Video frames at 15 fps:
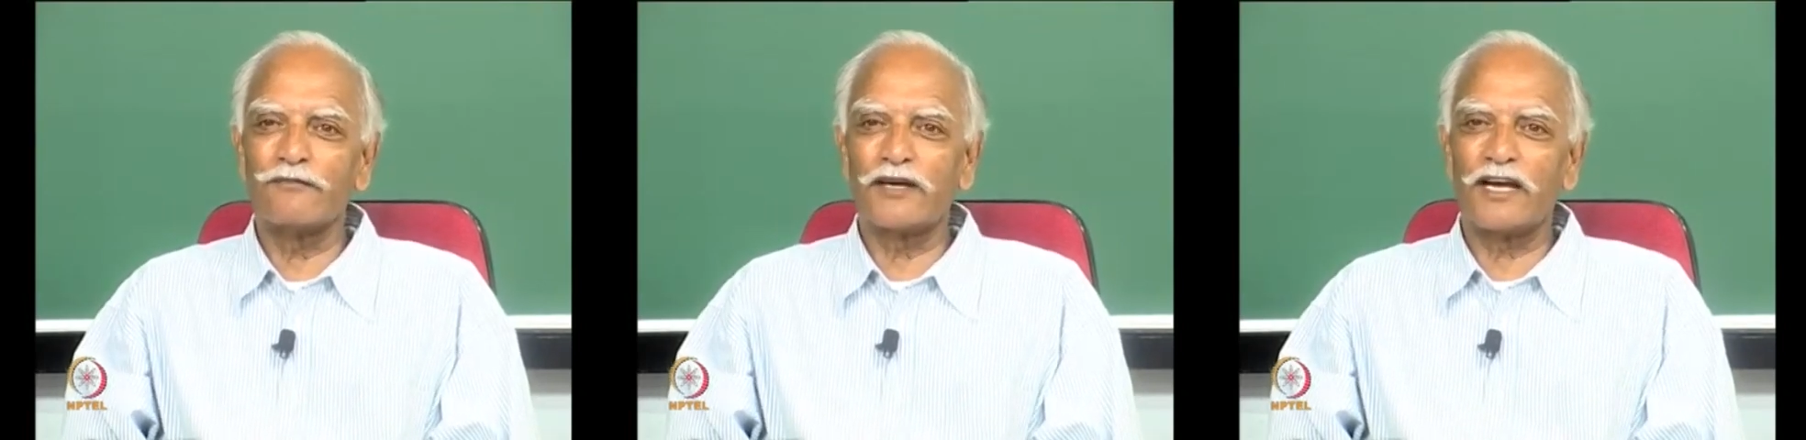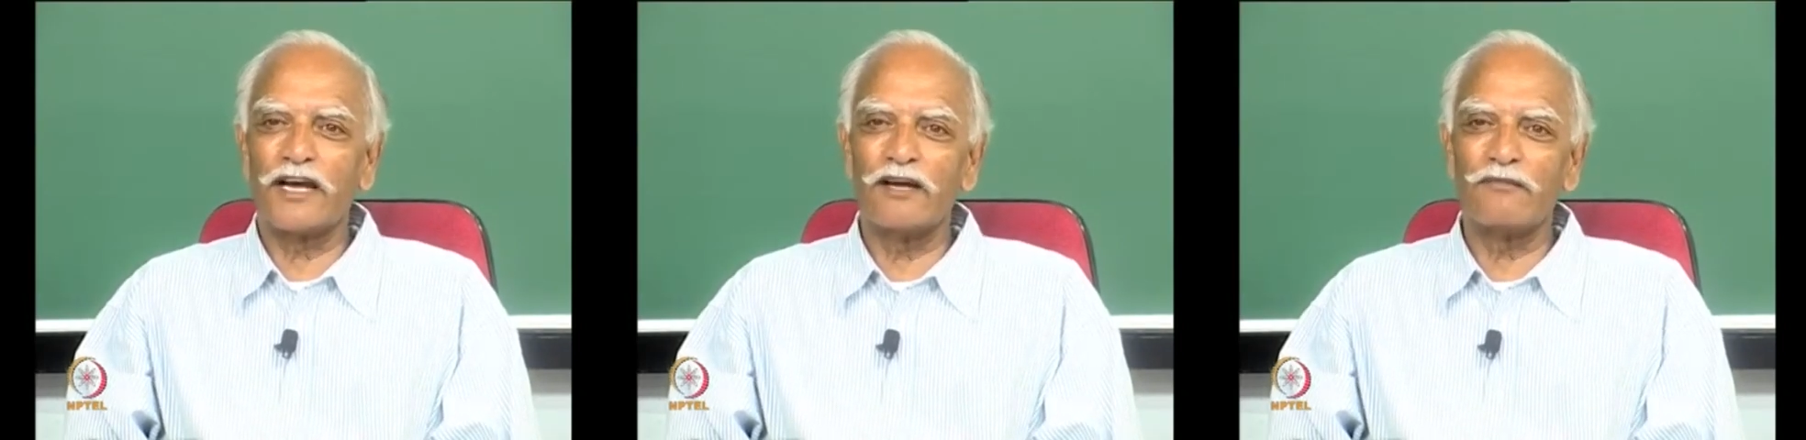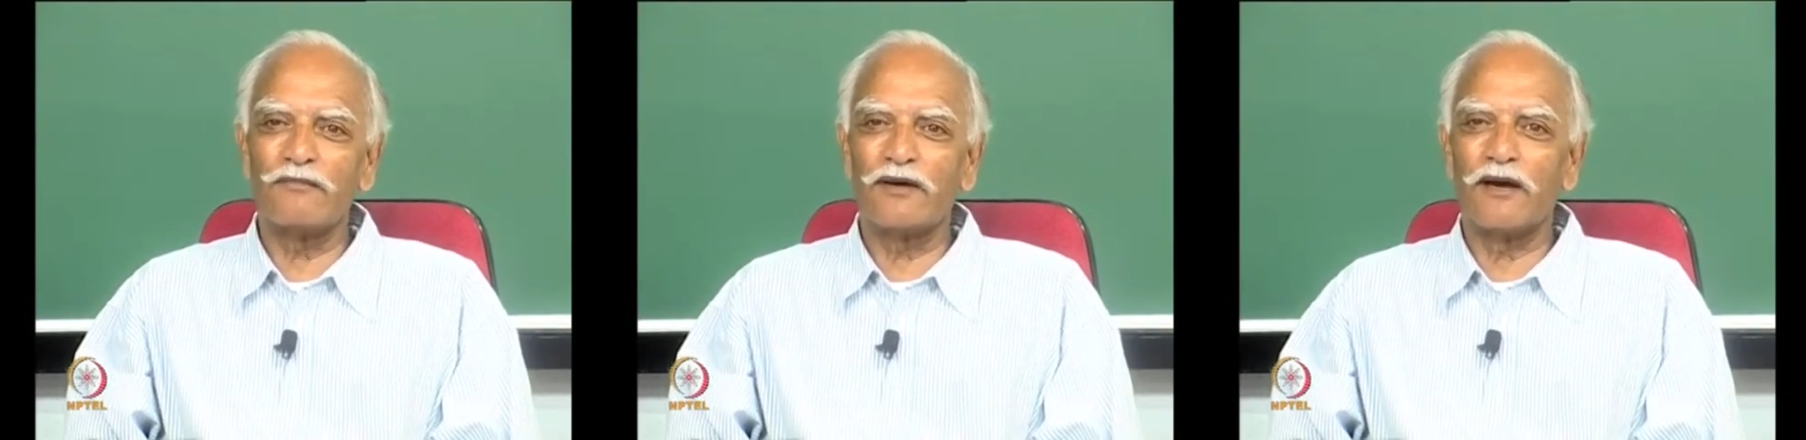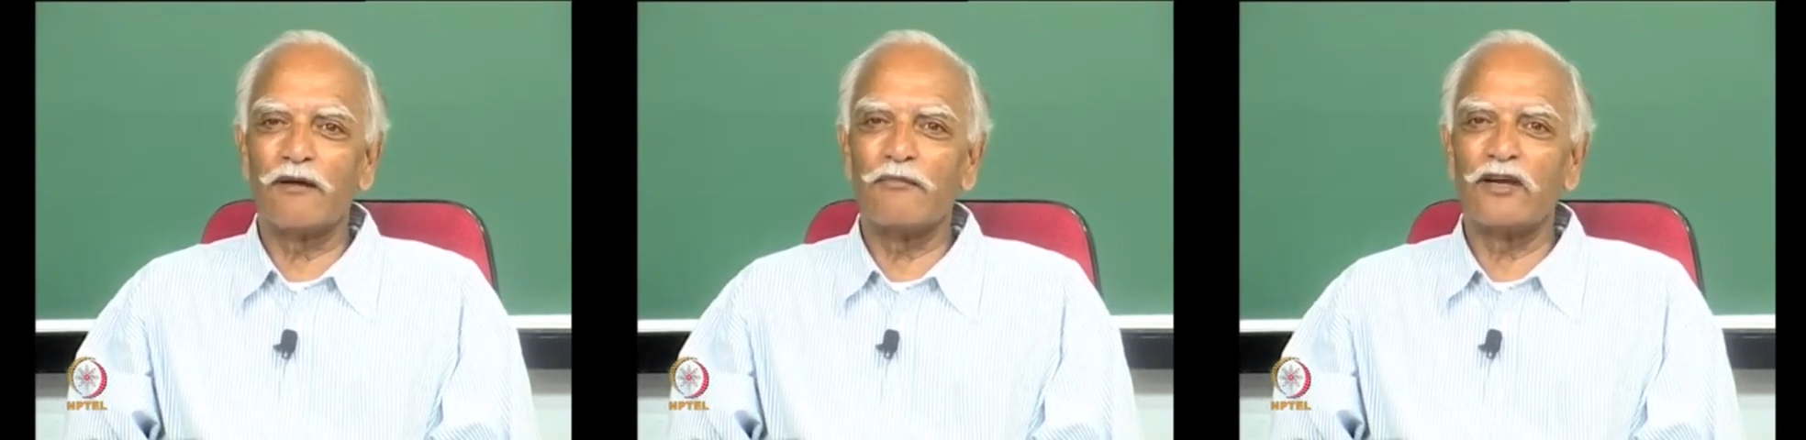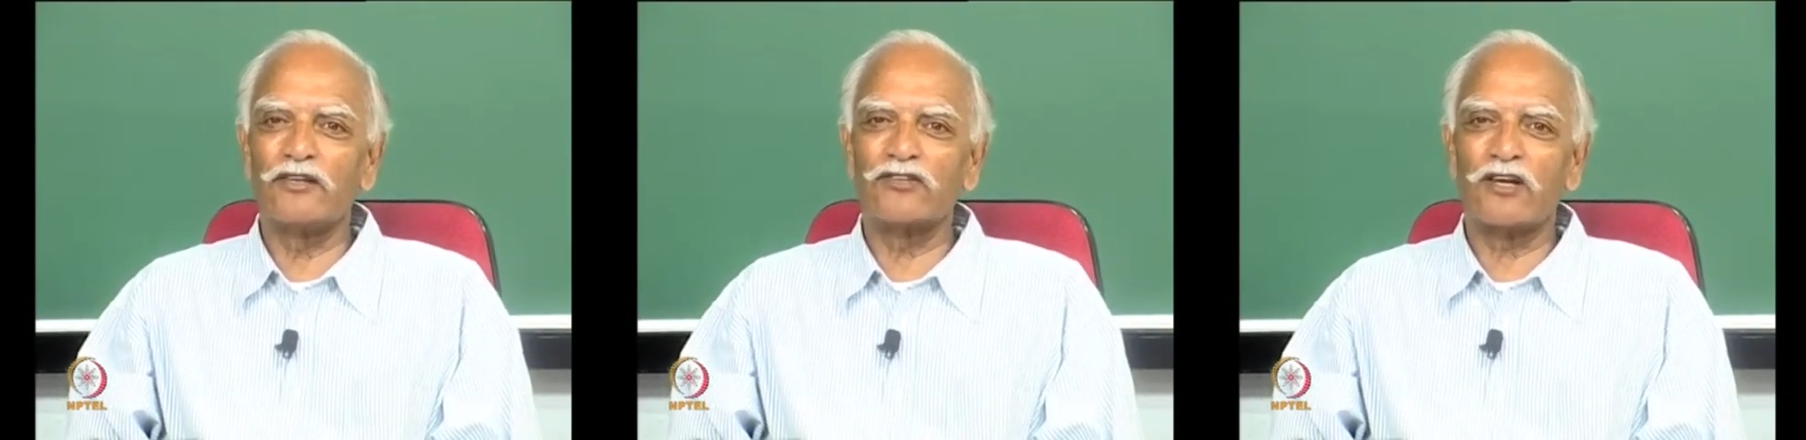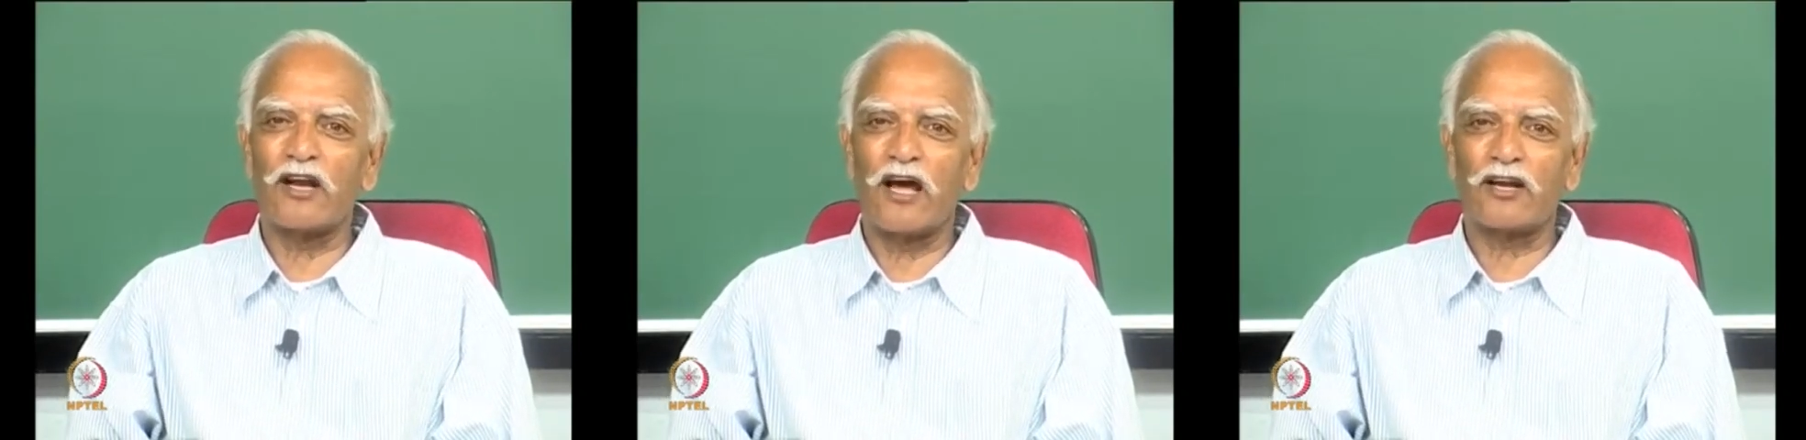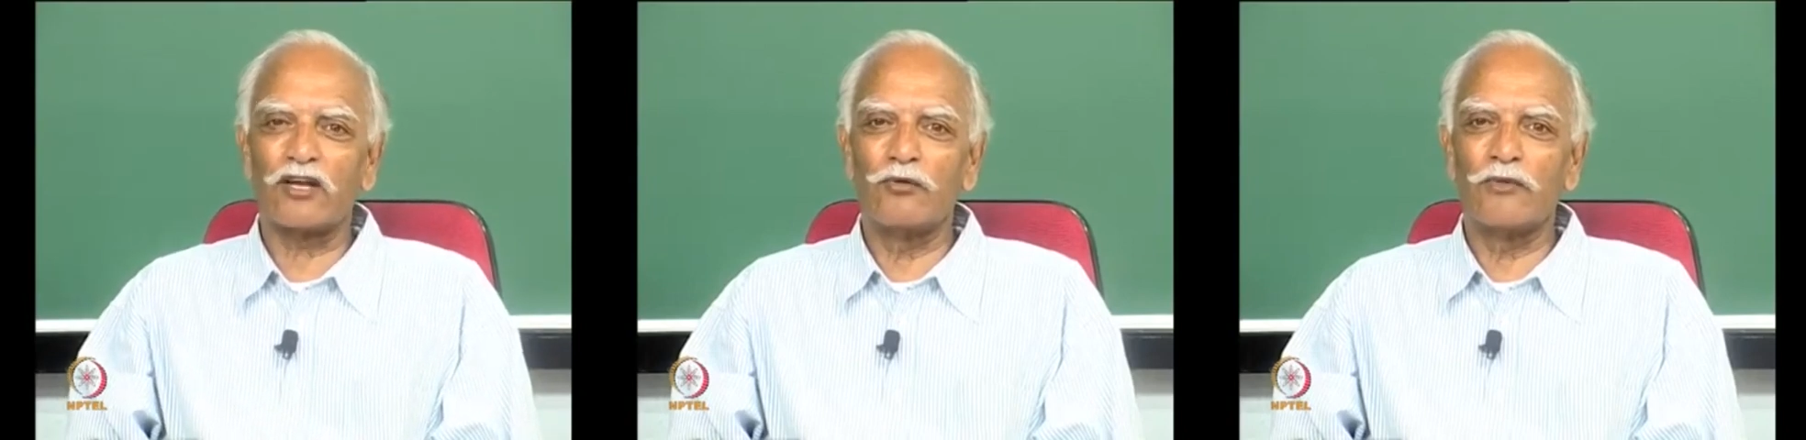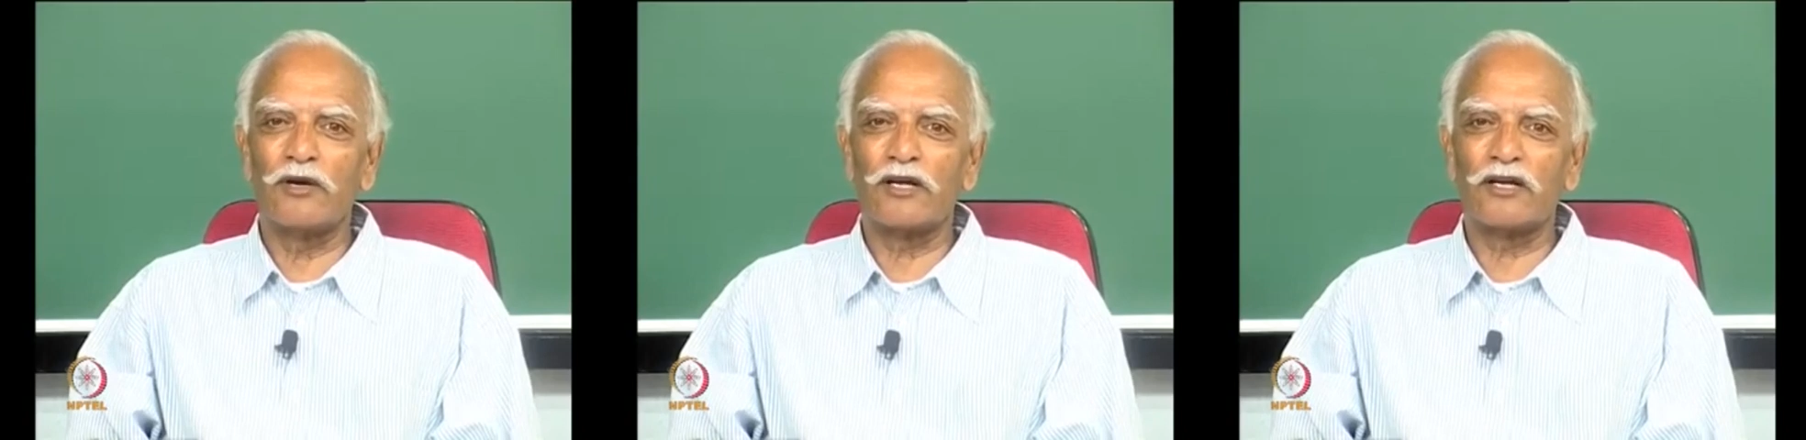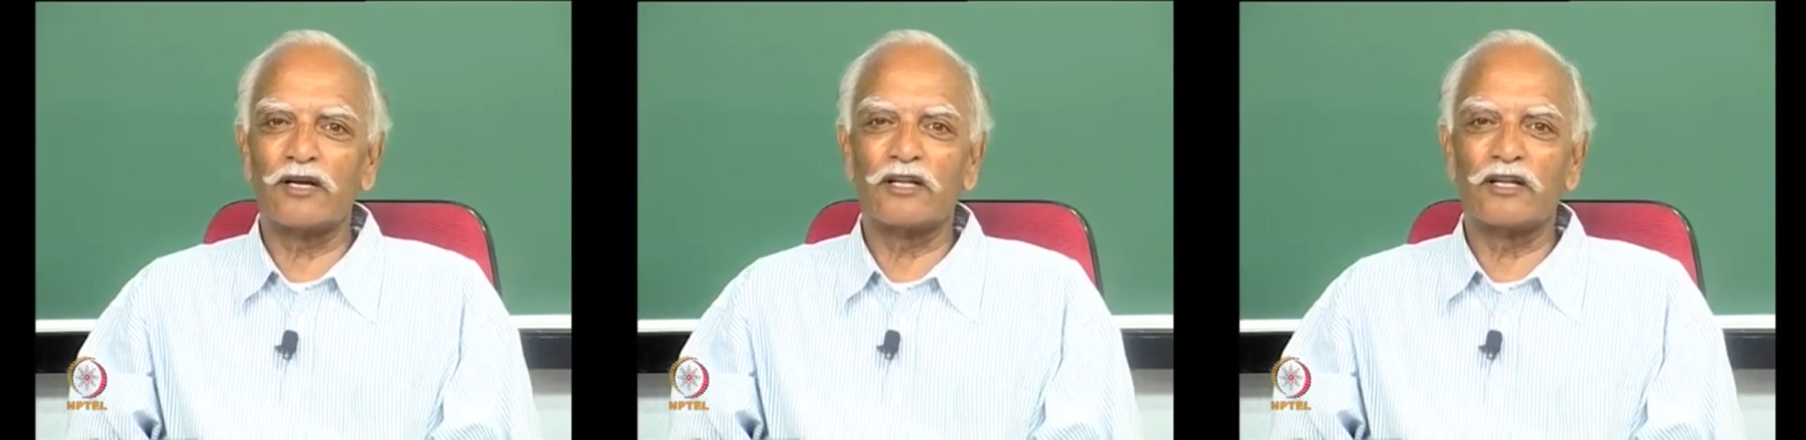became a major argument,